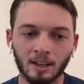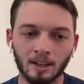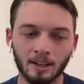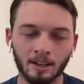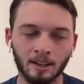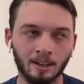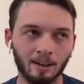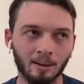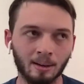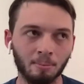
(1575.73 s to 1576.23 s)

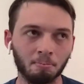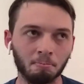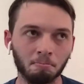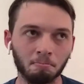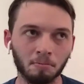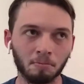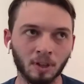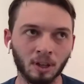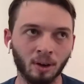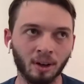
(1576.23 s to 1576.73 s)

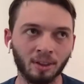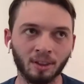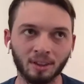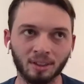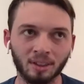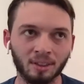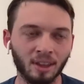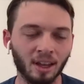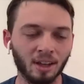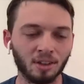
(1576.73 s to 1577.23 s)
I think
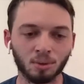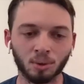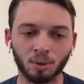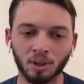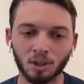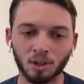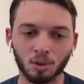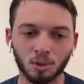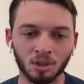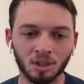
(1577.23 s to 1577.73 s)
that's
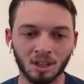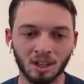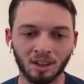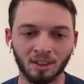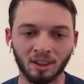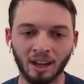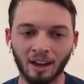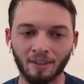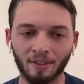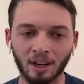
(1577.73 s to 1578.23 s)
really interesting, and
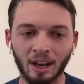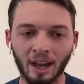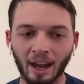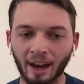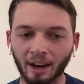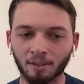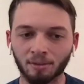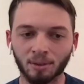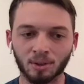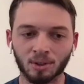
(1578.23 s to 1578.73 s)
they have a
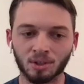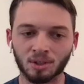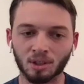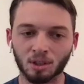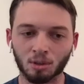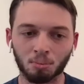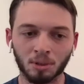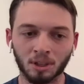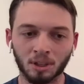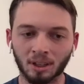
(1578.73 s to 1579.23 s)
knack for just
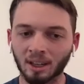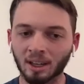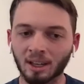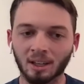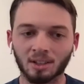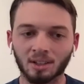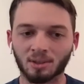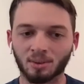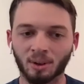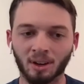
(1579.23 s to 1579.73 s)
these big
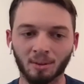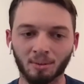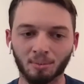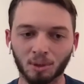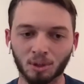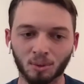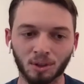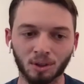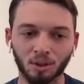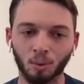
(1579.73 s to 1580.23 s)
hits, right?
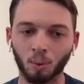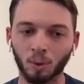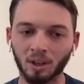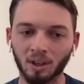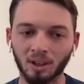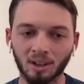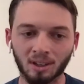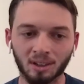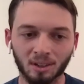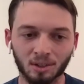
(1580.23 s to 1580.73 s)
Between the
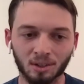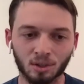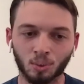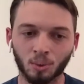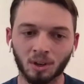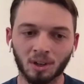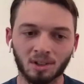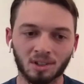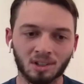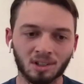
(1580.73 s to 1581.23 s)
Wii, the
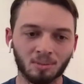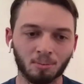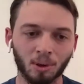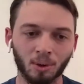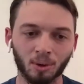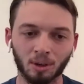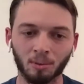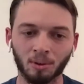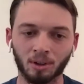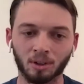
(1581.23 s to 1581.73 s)
Switch,
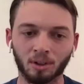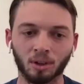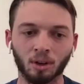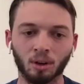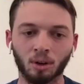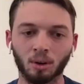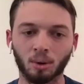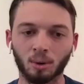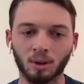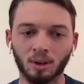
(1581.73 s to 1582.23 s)
Pokemon
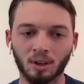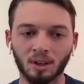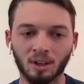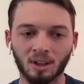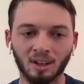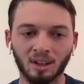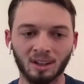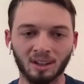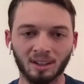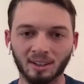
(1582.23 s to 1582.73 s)
Go,
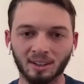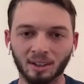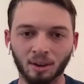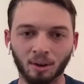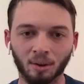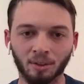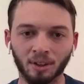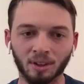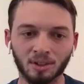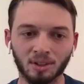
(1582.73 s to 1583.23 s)

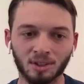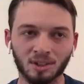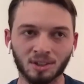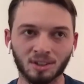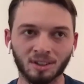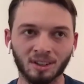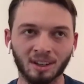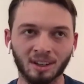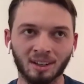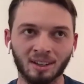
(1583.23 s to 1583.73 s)

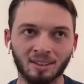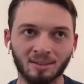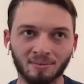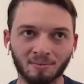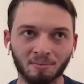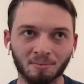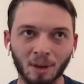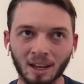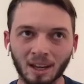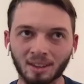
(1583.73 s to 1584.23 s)
they
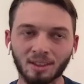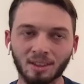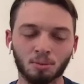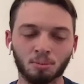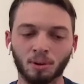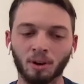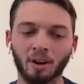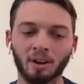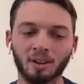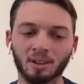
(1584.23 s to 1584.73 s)
make these
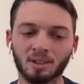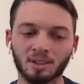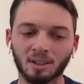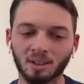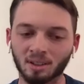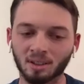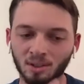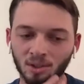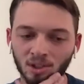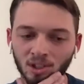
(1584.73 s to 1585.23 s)
products that
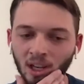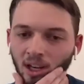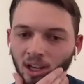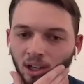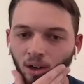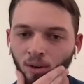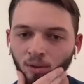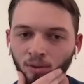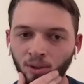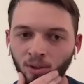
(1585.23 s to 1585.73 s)
just
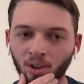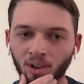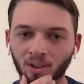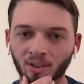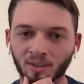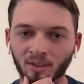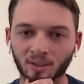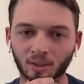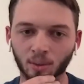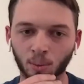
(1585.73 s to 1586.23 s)
take over
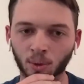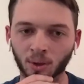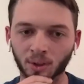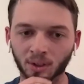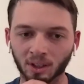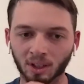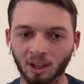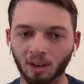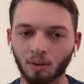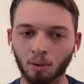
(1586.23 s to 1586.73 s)
the world
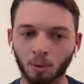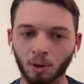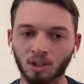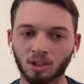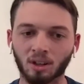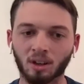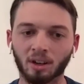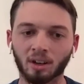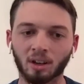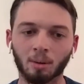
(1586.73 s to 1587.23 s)
and get everybody
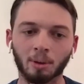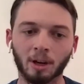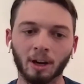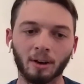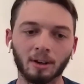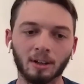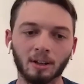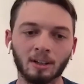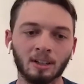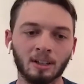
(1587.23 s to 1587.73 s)
talking
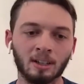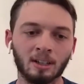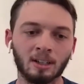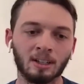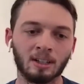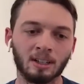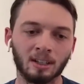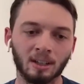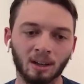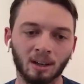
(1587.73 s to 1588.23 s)
about it.
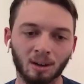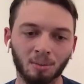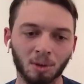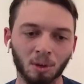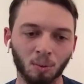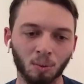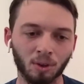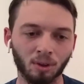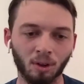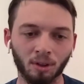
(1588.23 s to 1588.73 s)
And
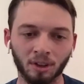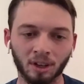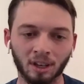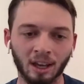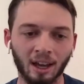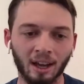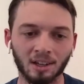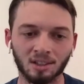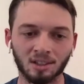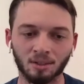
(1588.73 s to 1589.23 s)
with all the
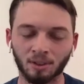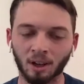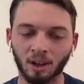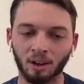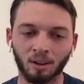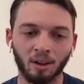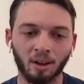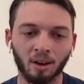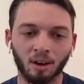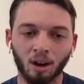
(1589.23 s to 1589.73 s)
cash, they've
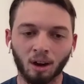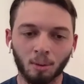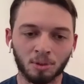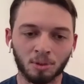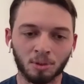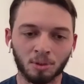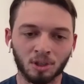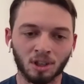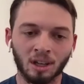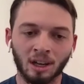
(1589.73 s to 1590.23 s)
got a lot of
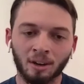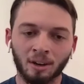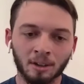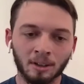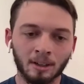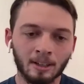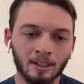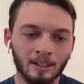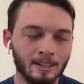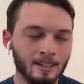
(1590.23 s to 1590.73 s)
optionality.